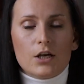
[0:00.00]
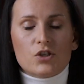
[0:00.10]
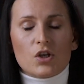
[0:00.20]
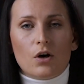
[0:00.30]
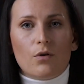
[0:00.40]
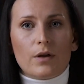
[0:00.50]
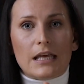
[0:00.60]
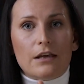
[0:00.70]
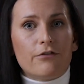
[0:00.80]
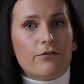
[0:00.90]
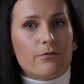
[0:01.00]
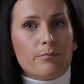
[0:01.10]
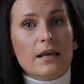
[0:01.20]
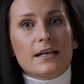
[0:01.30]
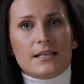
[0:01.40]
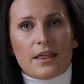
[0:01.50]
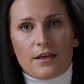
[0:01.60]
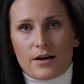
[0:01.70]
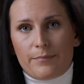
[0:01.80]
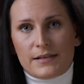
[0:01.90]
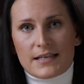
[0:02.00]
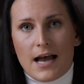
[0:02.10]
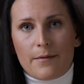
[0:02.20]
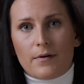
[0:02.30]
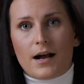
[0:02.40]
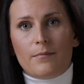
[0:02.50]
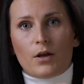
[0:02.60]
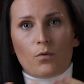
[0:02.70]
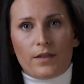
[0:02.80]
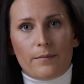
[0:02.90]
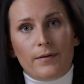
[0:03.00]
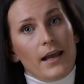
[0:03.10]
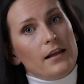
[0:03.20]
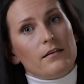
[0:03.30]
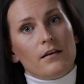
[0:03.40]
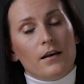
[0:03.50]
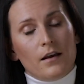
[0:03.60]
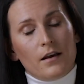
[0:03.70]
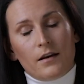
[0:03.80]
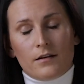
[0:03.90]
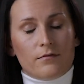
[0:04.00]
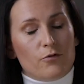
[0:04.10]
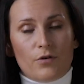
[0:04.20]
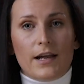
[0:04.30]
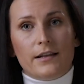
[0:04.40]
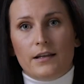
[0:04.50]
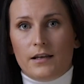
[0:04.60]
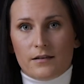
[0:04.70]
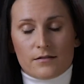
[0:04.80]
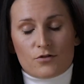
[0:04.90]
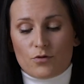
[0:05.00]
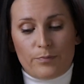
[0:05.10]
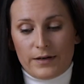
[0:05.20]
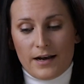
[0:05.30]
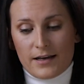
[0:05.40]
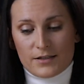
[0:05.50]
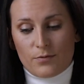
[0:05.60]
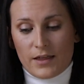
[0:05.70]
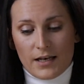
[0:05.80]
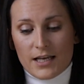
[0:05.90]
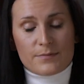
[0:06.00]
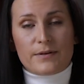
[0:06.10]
So if me as a therapist, I'm coming with a plate, ready, super nice, with a nice